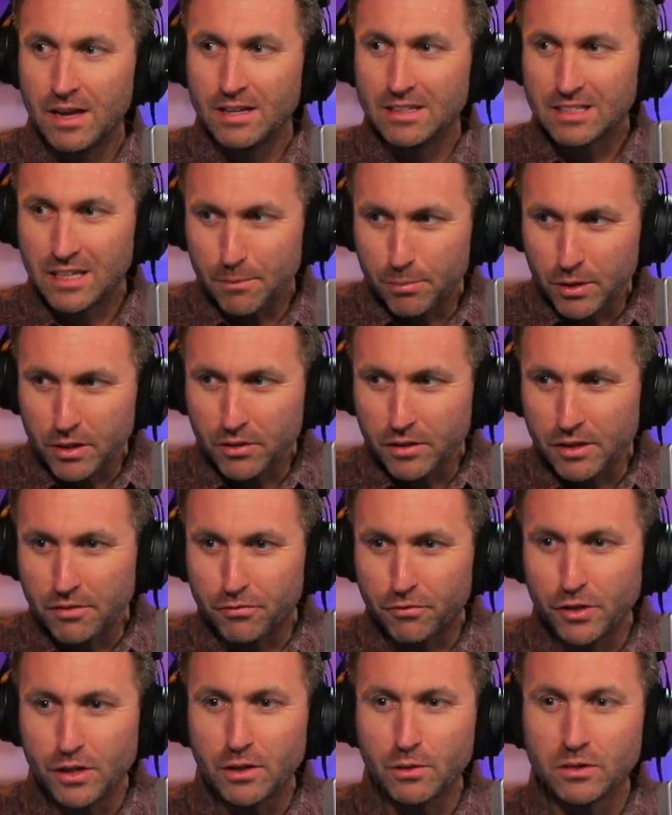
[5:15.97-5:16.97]
Typically,
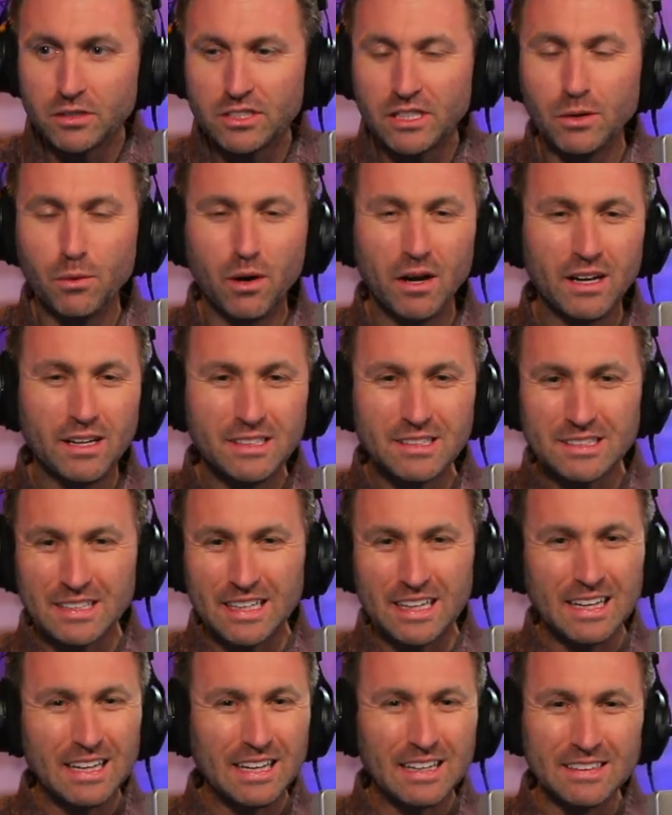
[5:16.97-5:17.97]
frequency-wise,
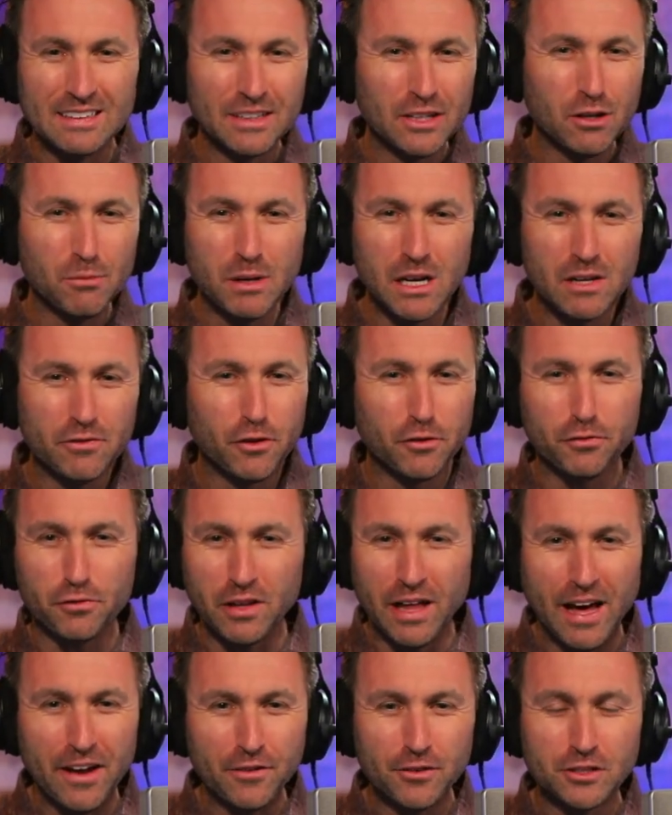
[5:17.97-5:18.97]
a little bit of a
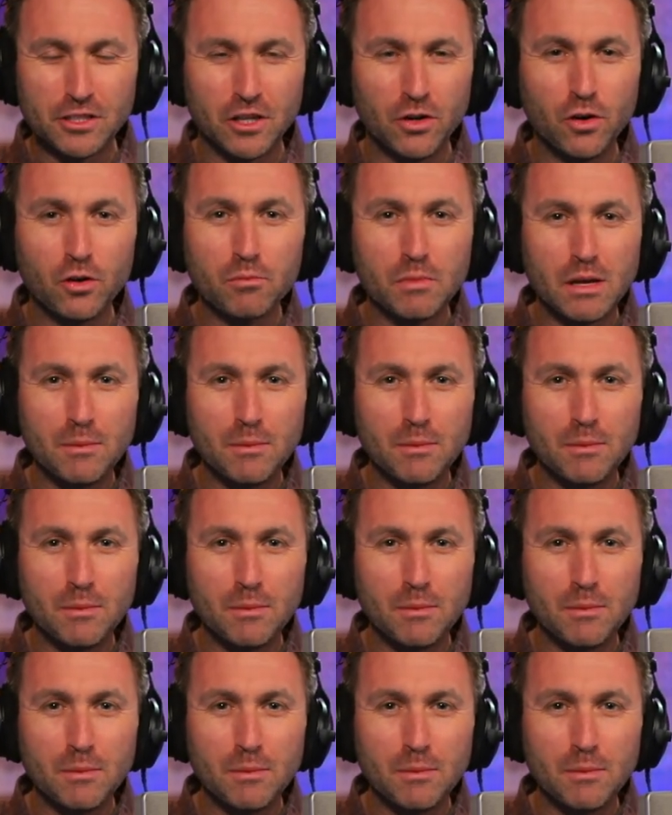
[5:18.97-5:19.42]
flatter tone,